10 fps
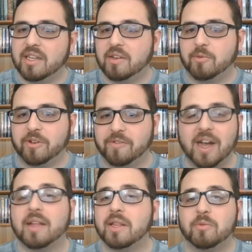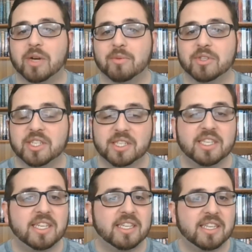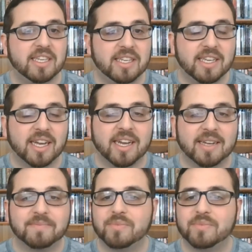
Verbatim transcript: We finally were able to see the uh,